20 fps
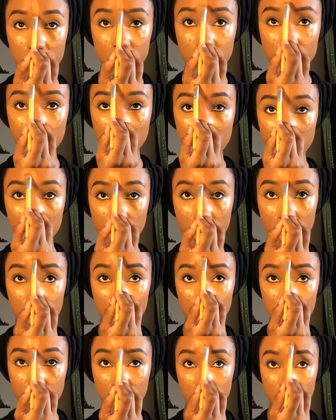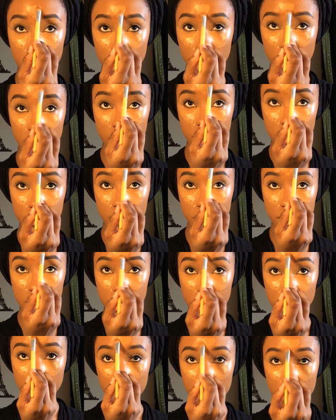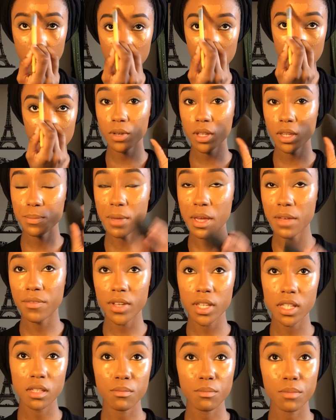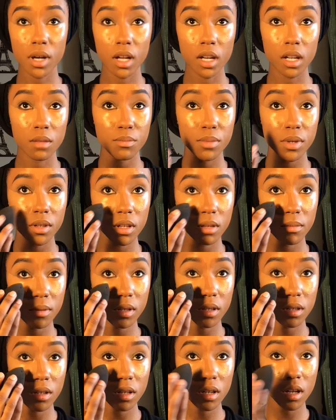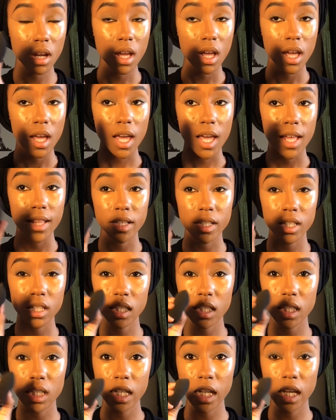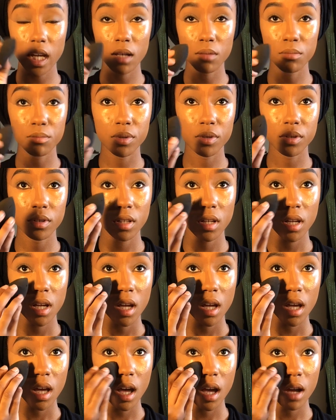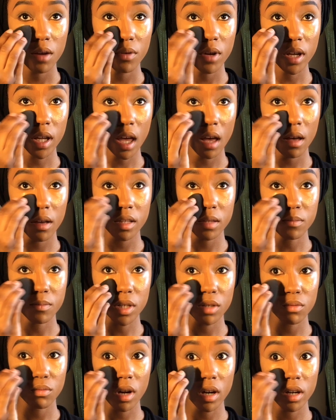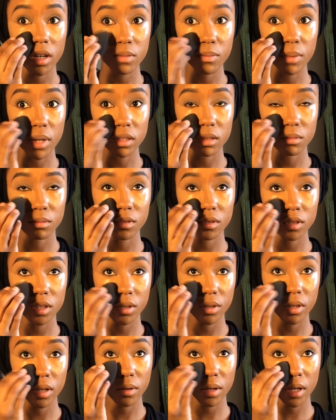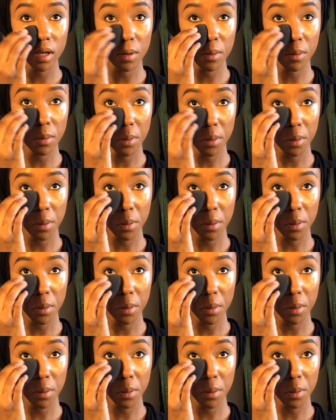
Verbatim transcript: or not yet, but I guess we'll see. With my Face and Body Beauty Blender, and this is damp, I wrung out as much water as possible, so here we go.